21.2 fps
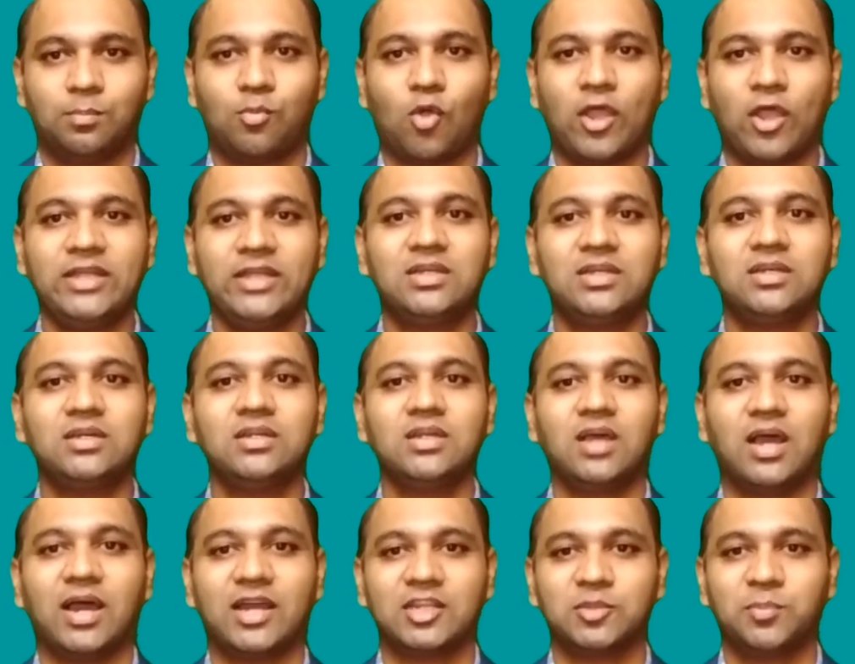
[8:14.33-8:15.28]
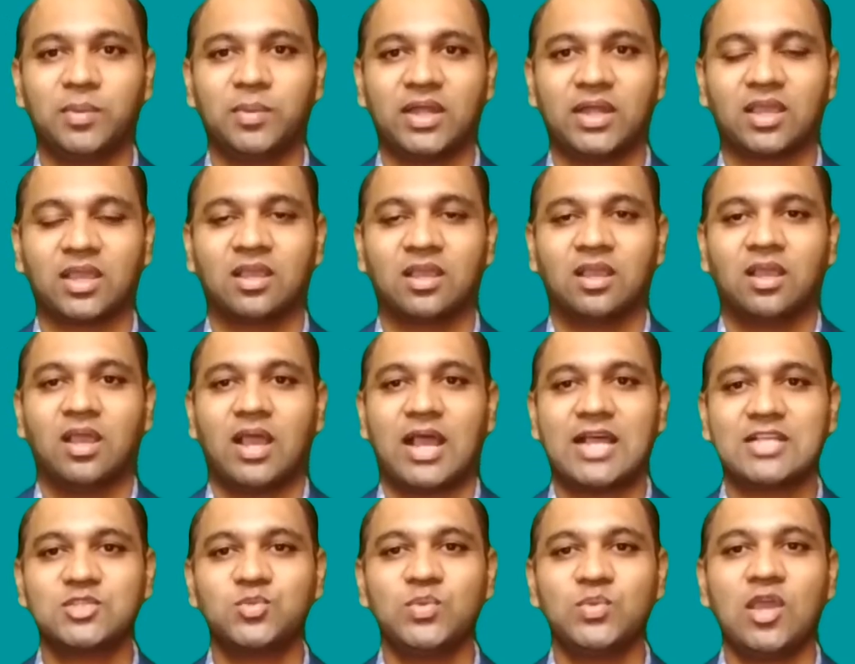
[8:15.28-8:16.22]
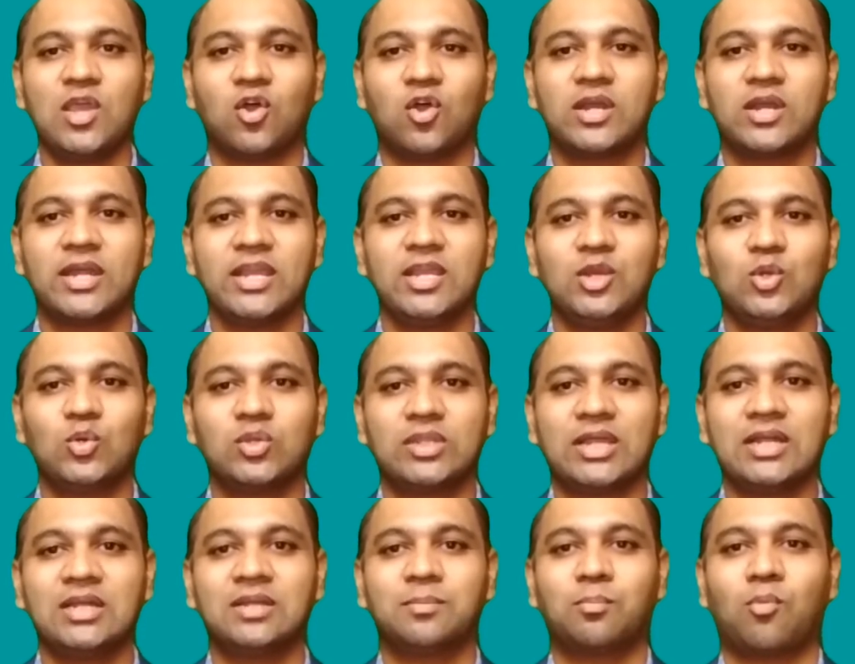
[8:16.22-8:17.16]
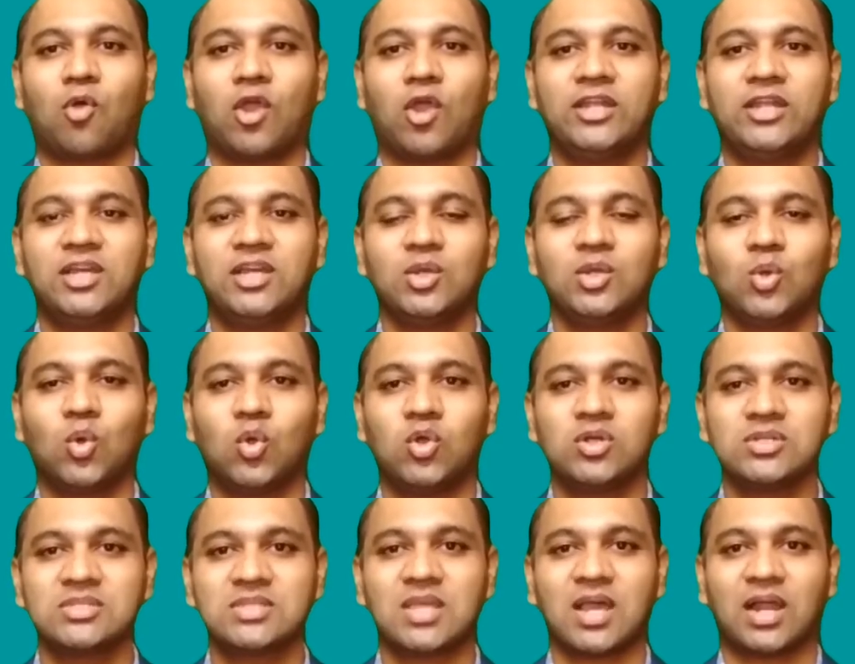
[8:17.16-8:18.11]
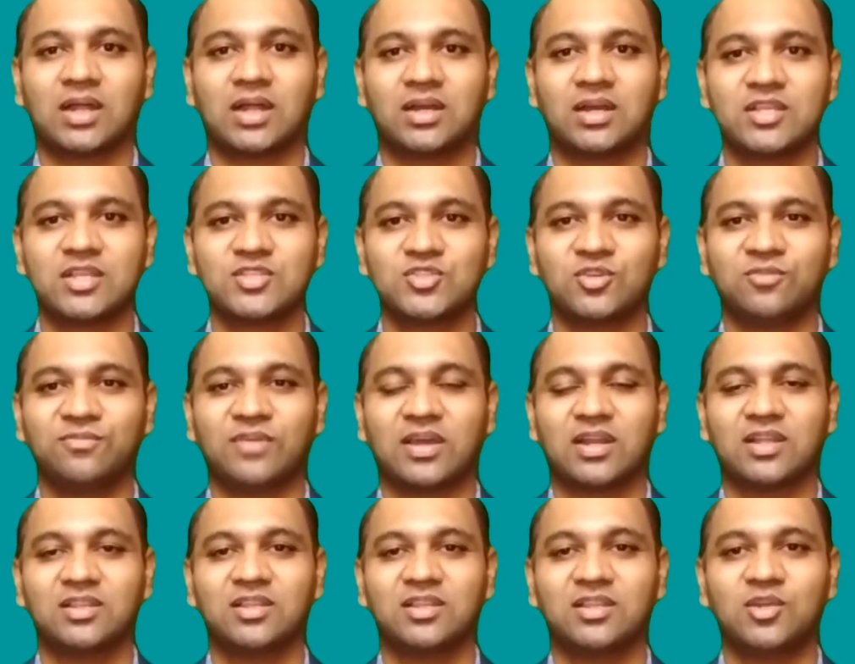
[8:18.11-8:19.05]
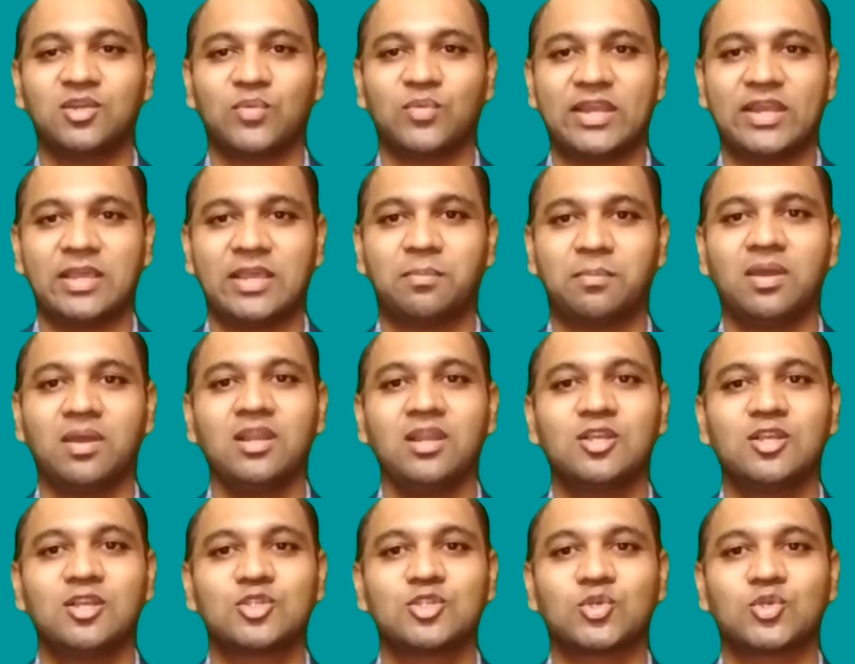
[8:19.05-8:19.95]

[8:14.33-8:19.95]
Pointer arithmetic. As we already know that pointer holds the address of another variable.